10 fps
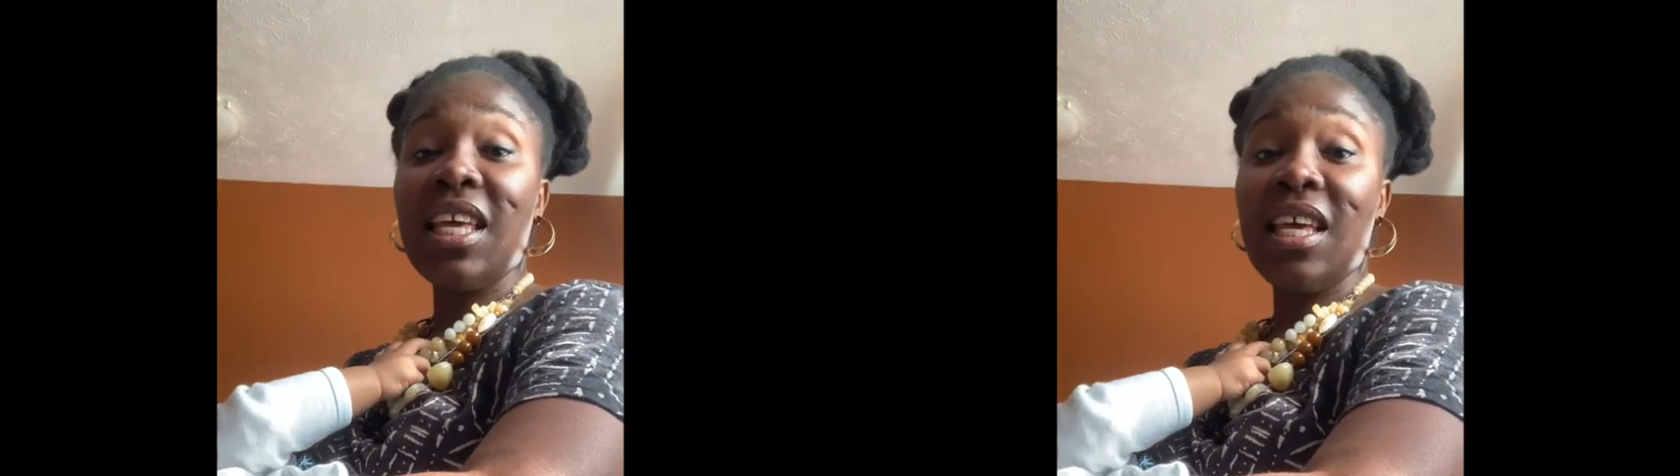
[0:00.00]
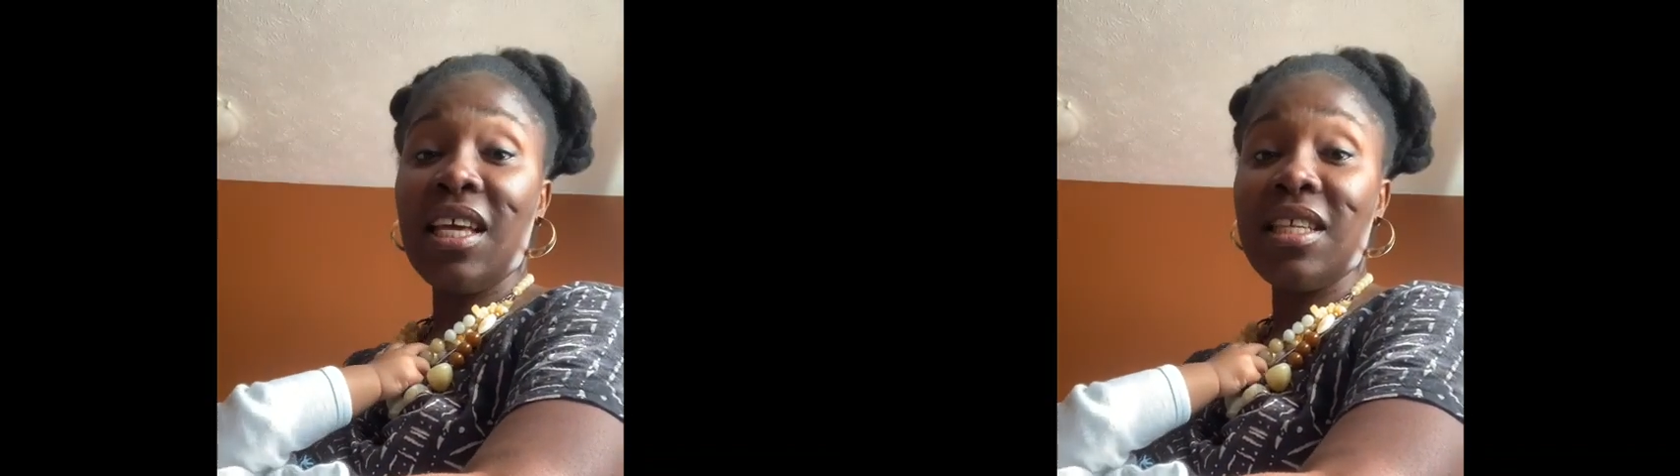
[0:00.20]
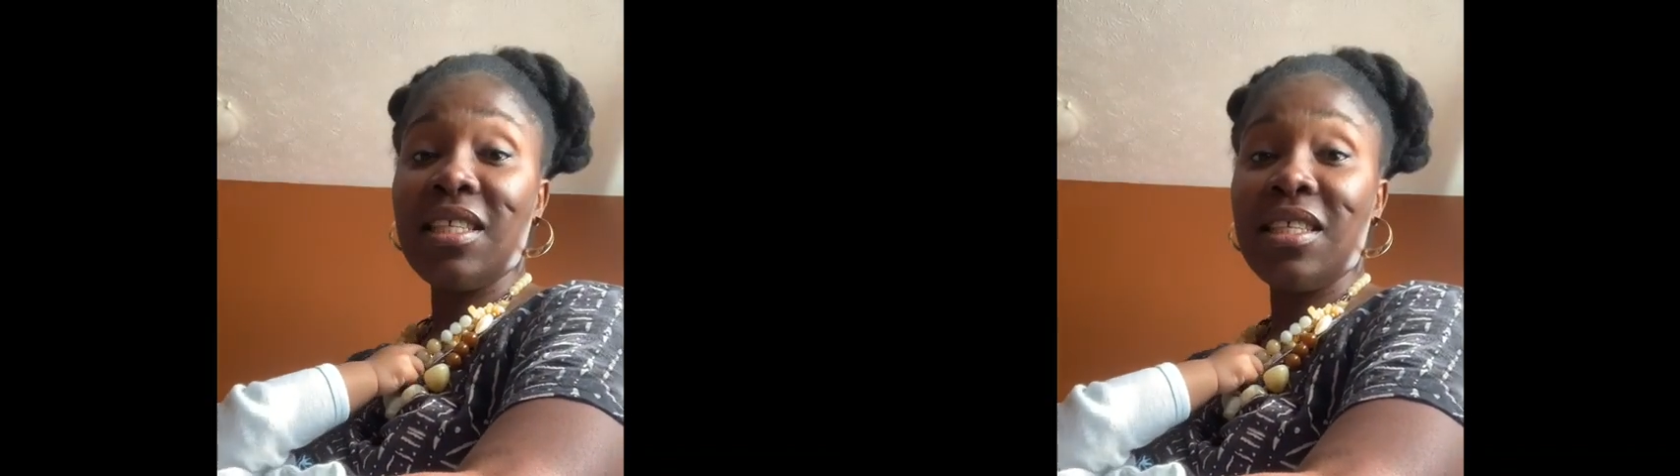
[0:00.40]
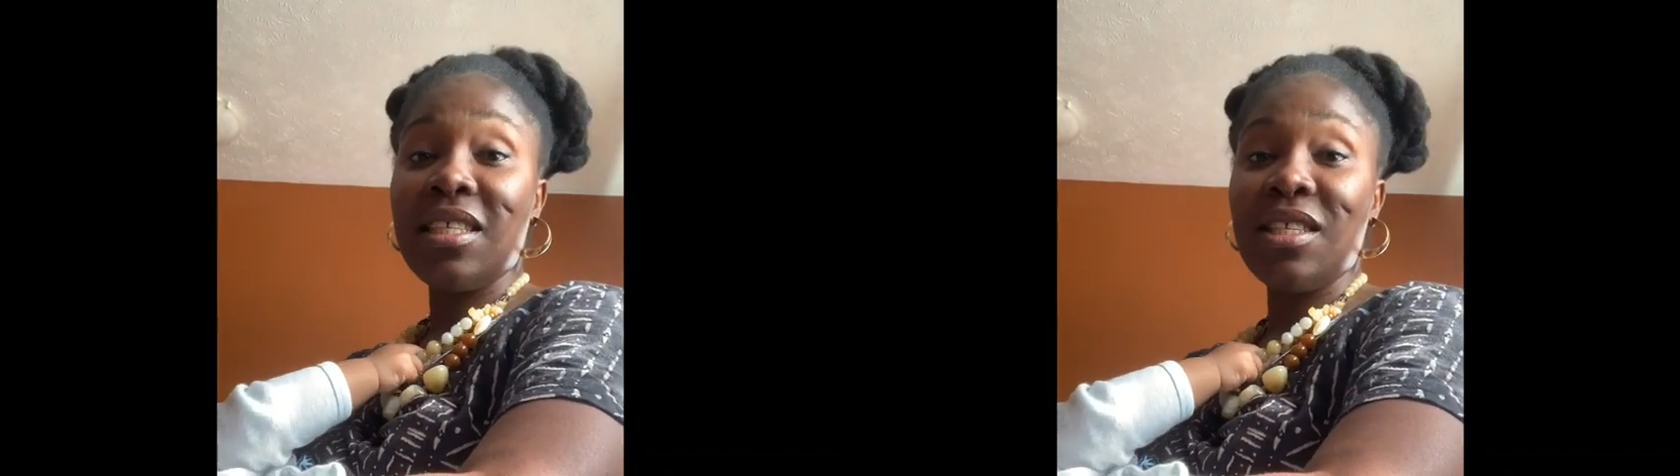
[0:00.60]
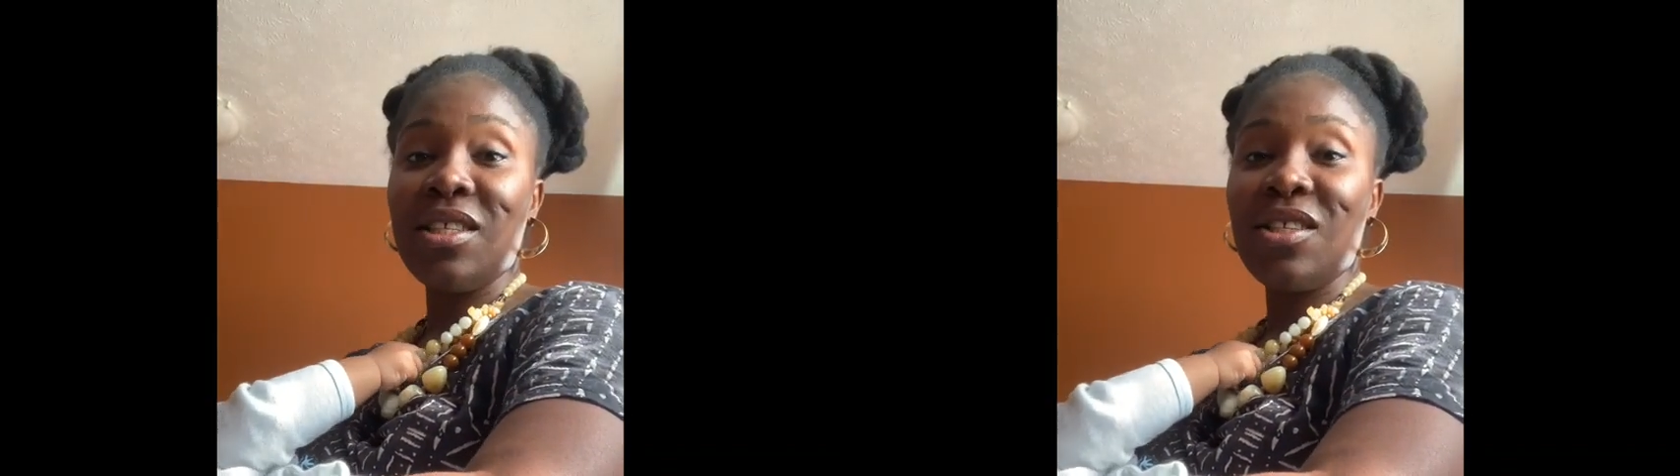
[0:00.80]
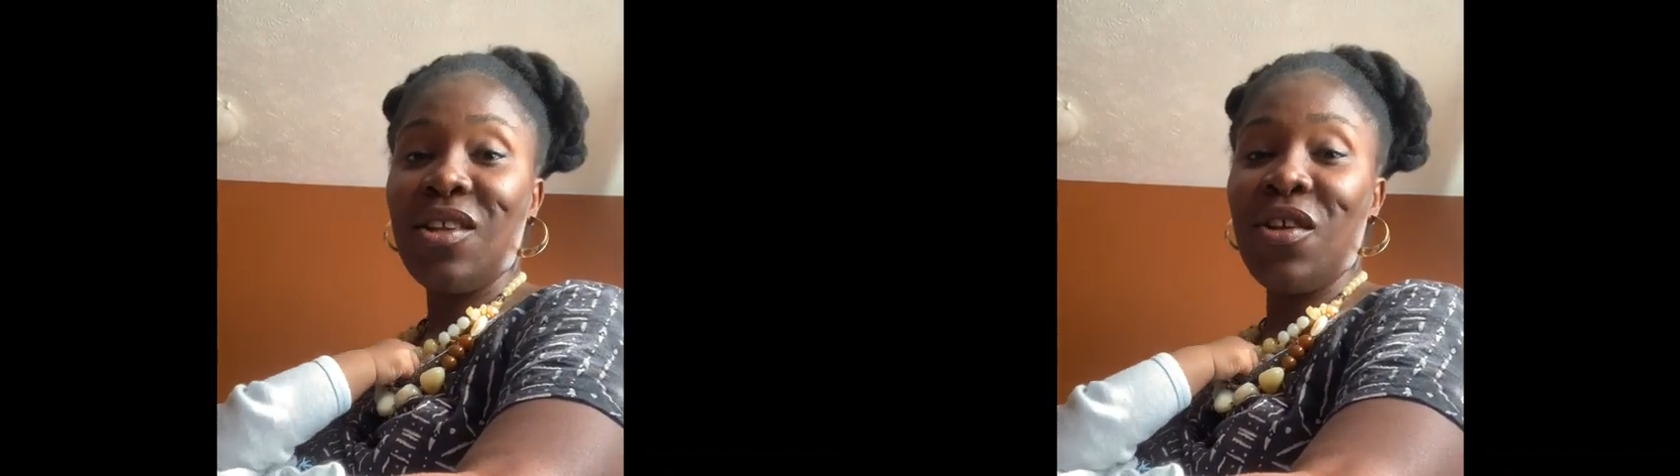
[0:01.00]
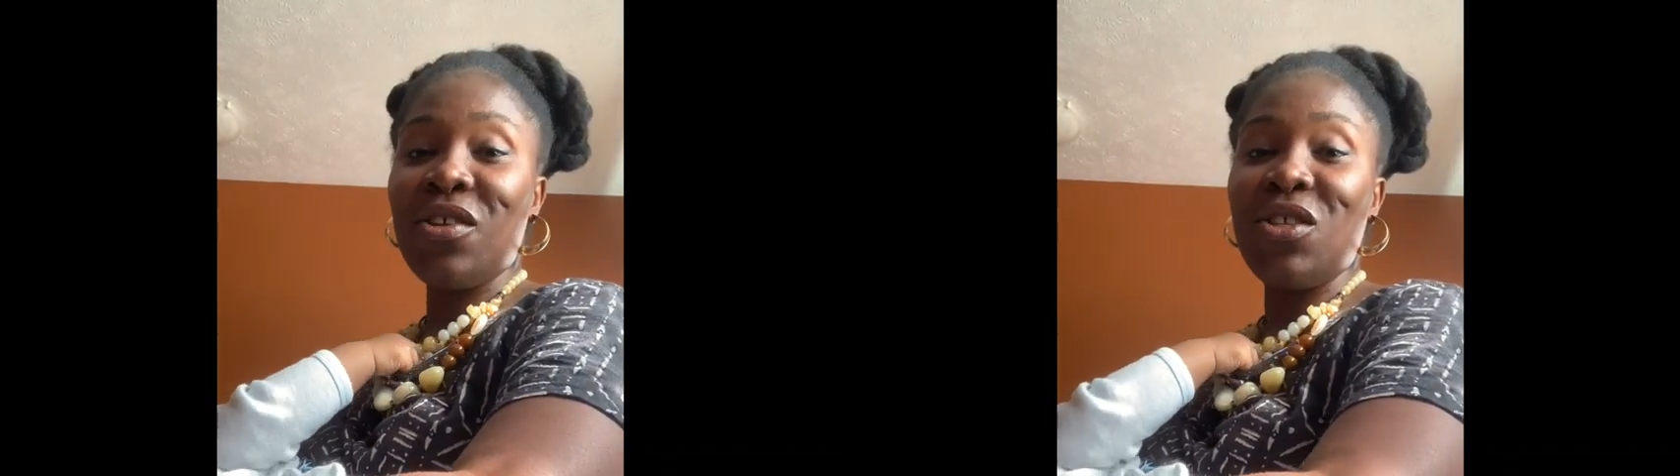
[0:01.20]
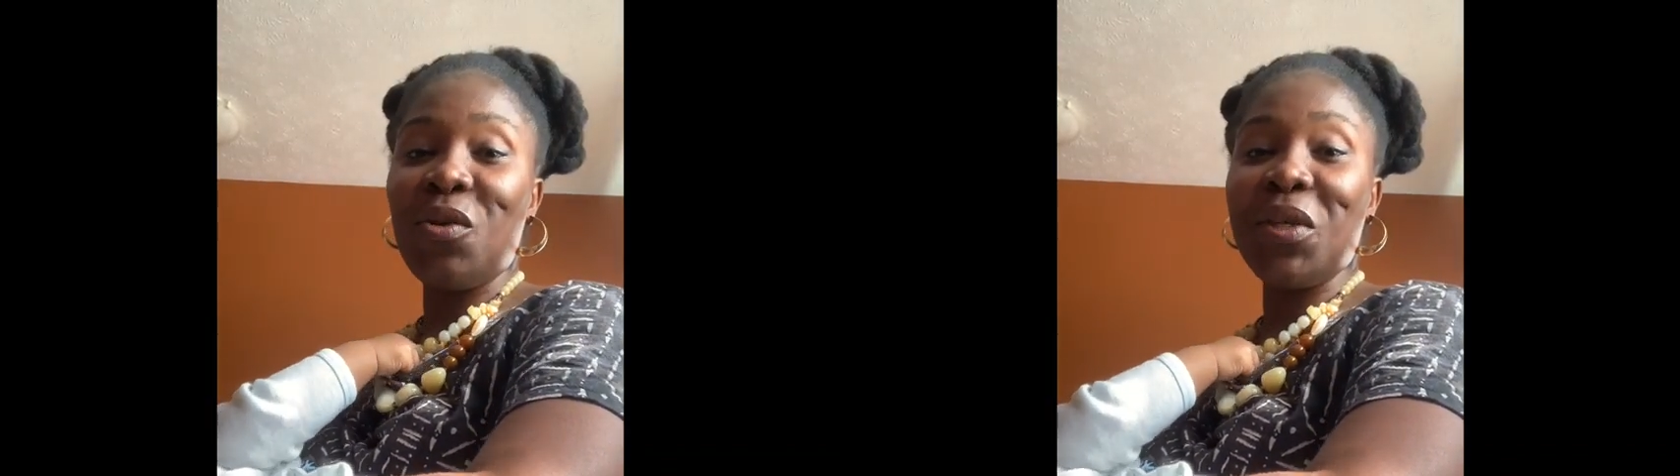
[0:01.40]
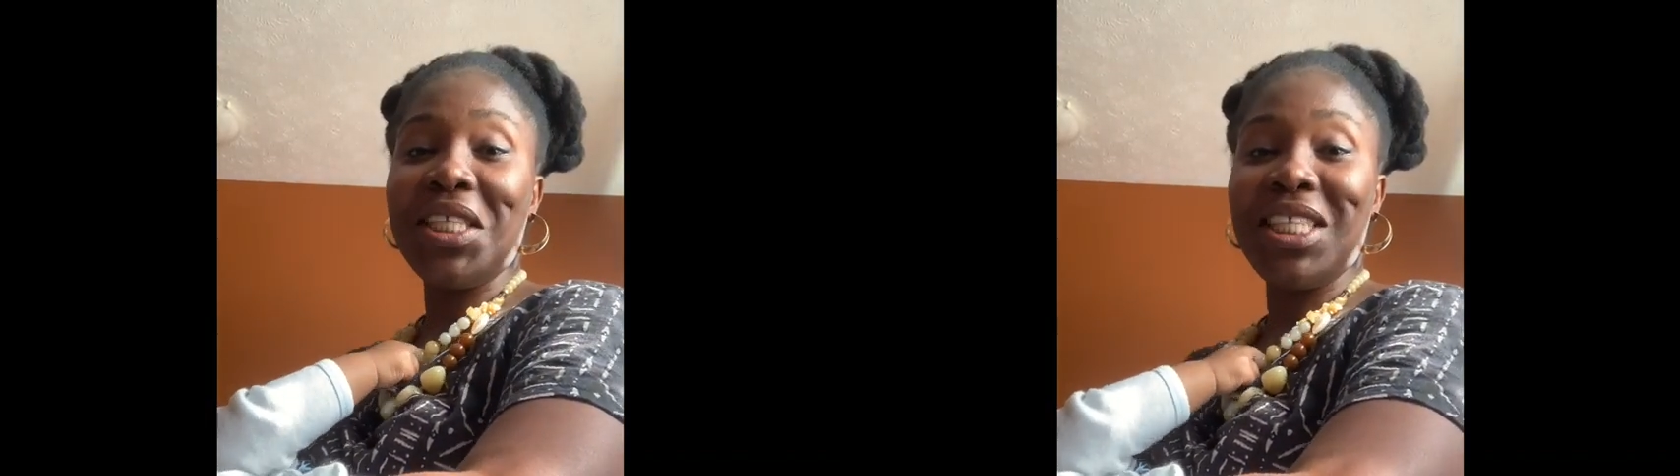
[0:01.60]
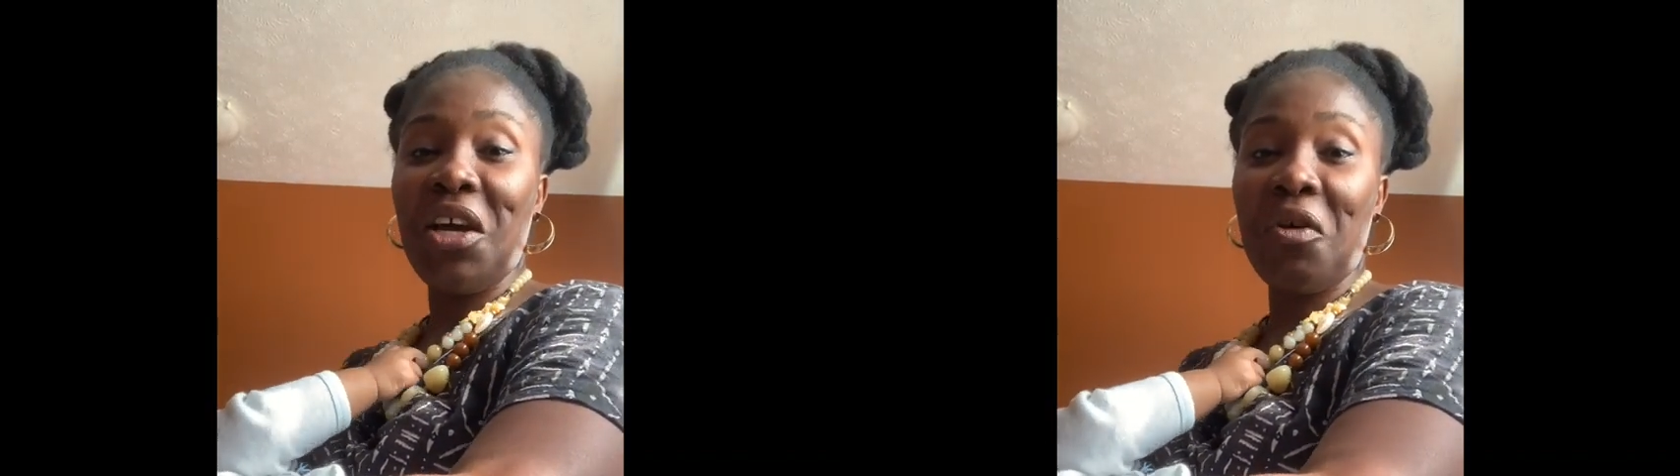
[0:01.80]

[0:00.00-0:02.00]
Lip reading: he is. So we'll see how